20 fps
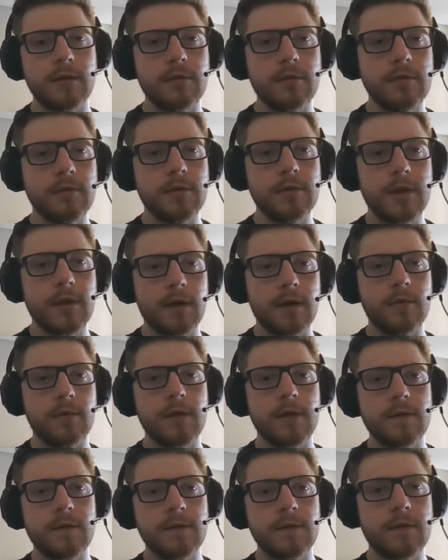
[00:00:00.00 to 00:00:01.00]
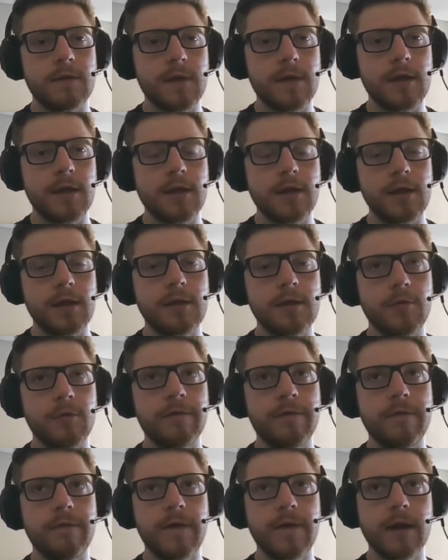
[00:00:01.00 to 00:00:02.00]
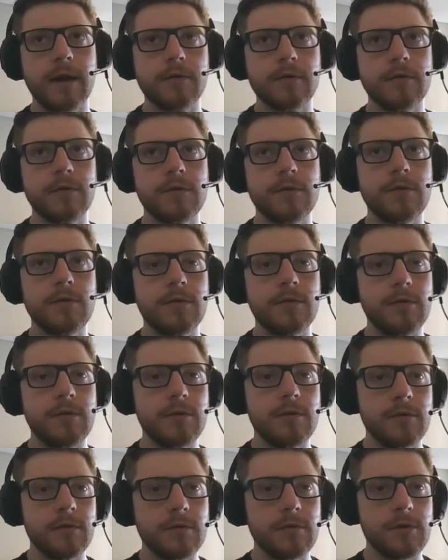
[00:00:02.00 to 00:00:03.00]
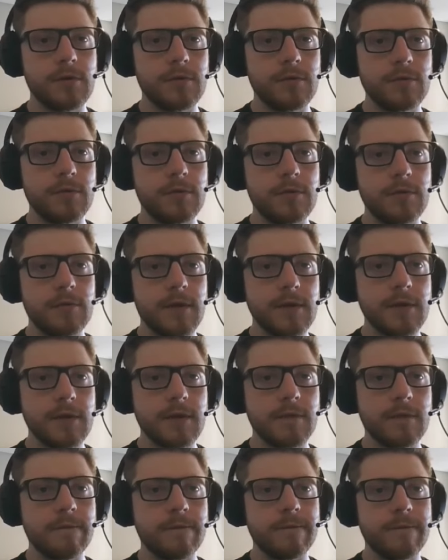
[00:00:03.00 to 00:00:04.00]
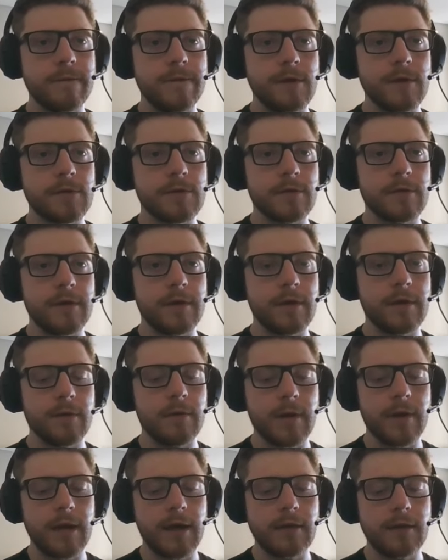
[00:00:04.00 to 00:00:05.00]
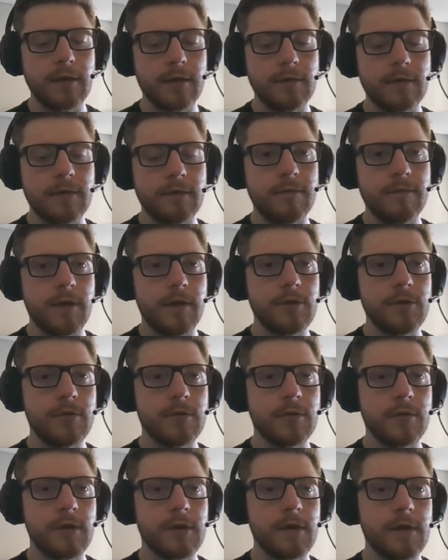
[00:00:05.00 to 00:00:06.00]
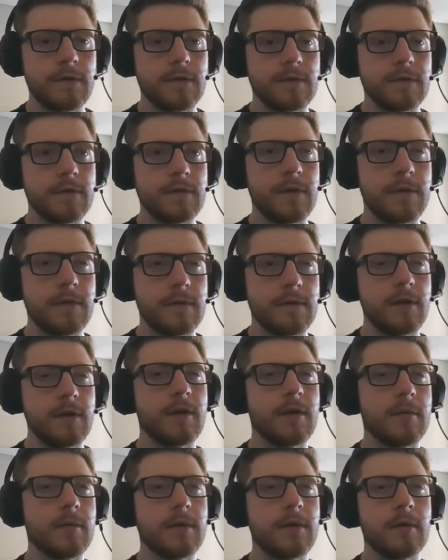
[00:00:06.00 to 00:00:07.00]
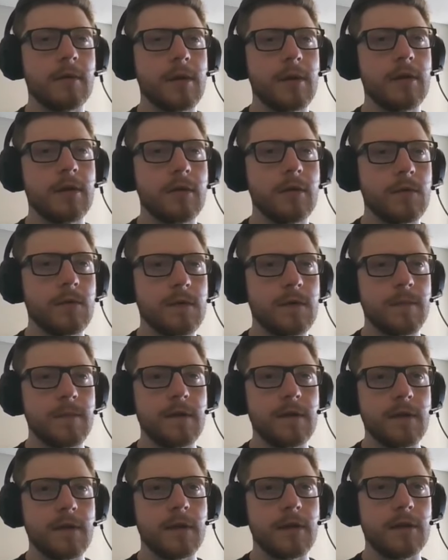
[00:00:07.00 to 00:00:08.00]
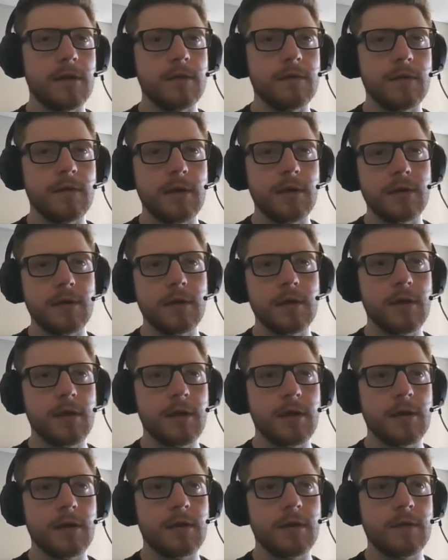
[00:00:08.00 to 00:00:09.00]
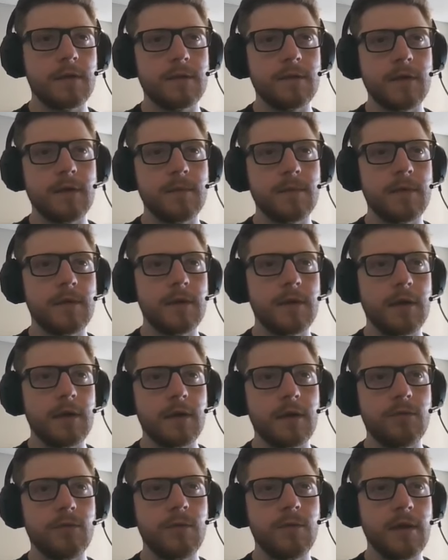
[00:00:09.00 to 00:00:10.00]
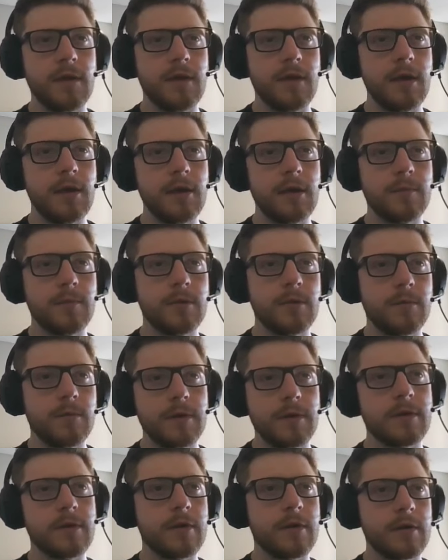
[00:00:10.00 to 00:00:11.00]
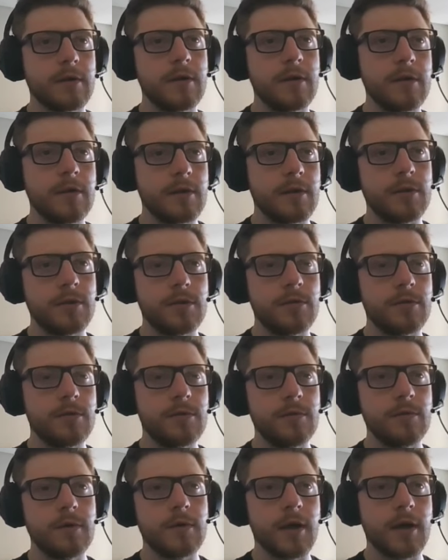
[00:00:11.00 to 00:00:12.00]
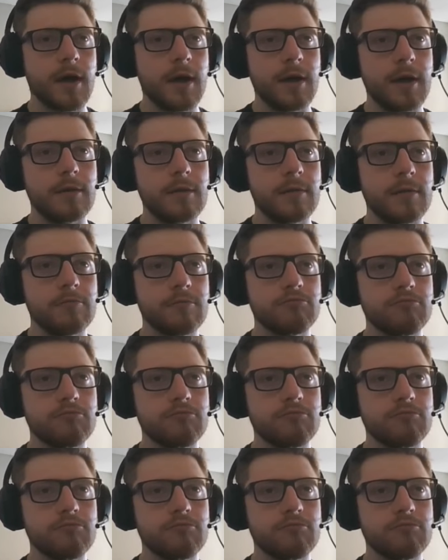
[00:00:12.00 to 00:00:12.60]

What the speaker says: do now is that hit refactor to do that fixture here, right? And this fixture is this thing out down below, which is basically doing the same thing as we did, but returning the to do item.